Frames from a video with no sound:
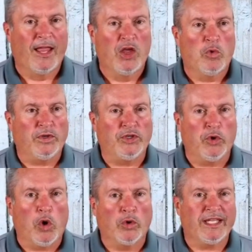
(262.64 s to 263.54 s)
When you
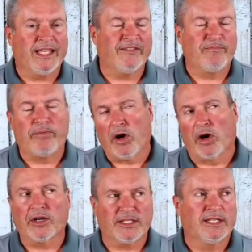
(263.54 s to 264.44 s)
only give
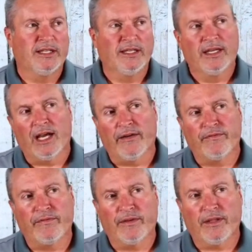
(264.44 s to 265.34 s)
part
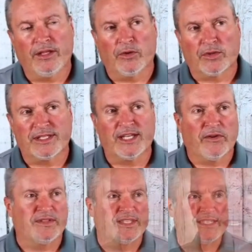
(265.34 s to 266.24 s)
of
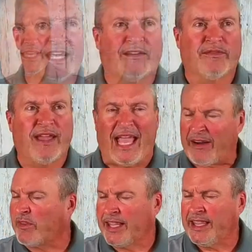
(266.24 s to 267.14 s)
yourself instead of
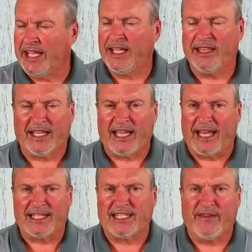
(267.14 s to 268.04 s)
everything that
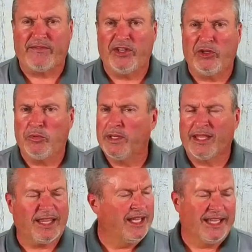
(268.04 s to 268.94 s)
God has gifted you
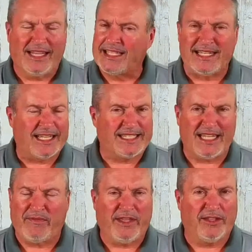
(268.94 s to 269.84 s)
with, that's not
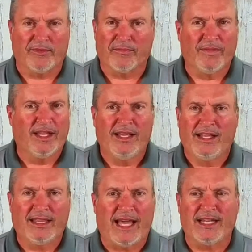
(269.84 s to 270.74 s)
safe either.
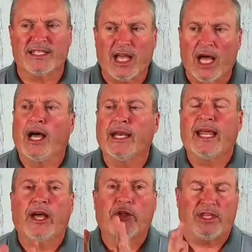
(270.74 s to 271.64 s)
That is
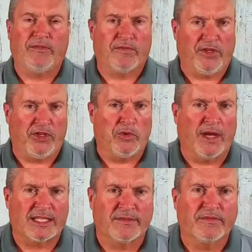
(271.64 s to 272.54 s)
unhealthy for you
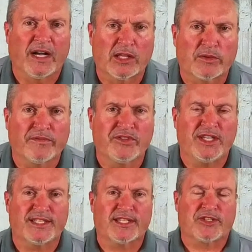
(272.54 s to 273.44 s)
as a follower of
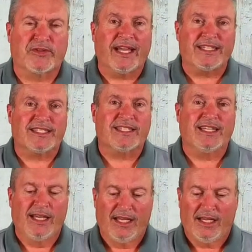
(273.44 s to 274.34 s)
Jesus Christ.
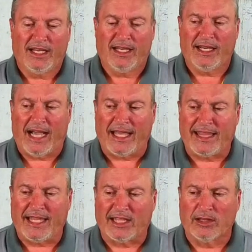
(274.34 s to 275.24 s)
I
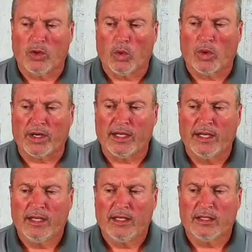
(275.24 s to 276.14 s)
think the Lord
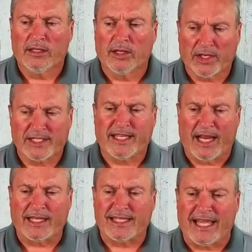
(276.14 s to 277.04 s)
looks at
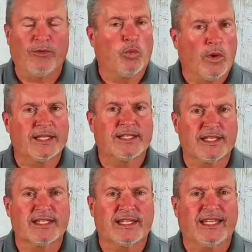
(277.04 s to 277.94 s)
us and wants
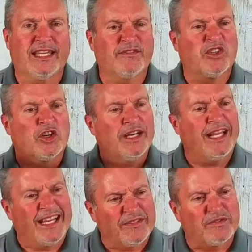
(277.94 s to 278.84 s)
us to give our
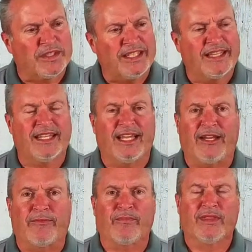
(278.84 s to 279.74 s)

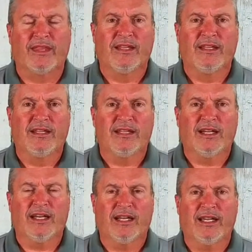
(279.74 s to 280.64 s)
everything
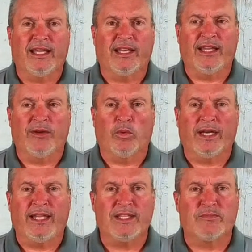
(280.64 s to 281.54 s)
in
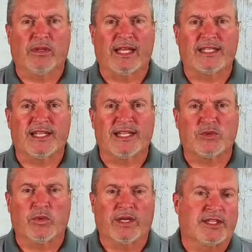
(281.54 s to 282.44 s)
what he's blessed
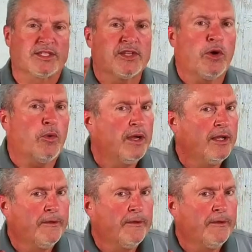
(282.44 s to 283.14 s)
us with. So,